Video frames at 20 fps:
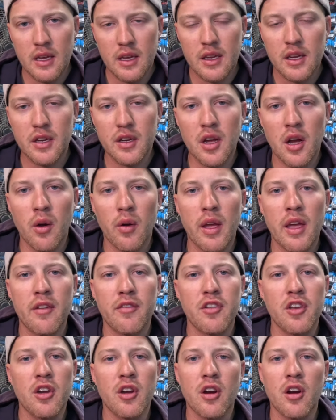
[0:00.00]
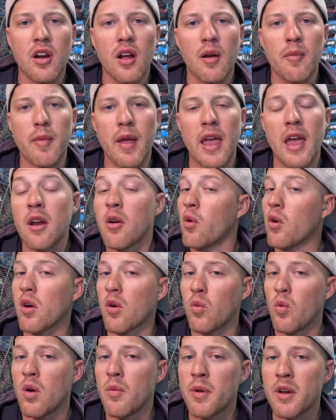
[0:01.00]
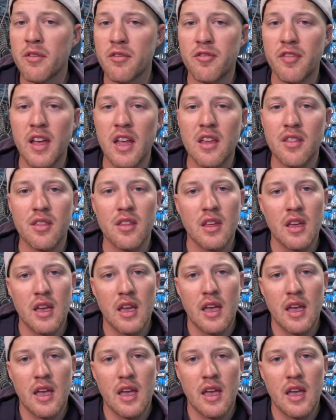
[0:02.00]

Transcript: You know, if you're a man or a woman of faith,